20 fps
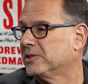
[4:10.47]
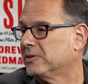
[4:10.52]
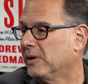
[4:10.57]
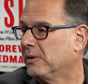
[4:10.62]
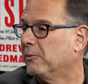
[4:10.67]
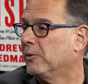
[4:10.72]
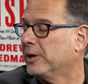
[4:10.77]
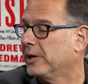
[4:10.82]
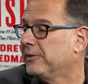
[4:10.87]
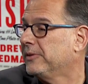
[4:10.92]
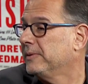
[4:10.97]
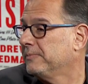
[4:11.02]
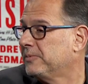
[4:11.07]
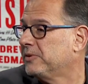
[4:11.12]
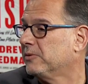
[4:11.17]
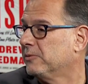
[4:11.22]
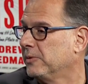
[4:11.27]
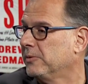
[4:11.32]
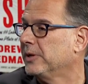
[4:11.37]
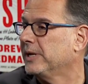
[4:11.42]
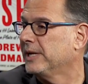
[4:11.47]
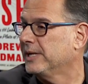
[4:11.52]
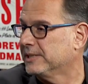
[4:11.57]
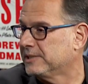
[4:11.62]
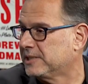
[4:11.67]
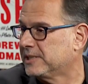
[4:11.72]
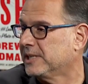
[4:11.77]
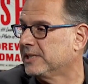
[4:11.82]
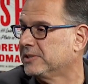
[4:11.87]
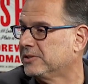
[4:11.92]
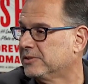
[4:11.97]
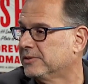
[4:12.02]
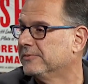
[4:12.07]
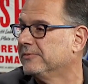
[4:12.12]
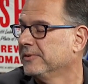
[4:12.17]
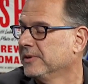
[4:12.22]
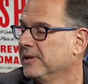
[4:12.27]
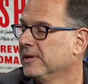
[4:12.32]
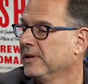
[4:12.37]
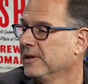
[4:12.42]
So I wanted them to really get a sense
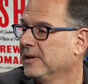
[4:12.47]
of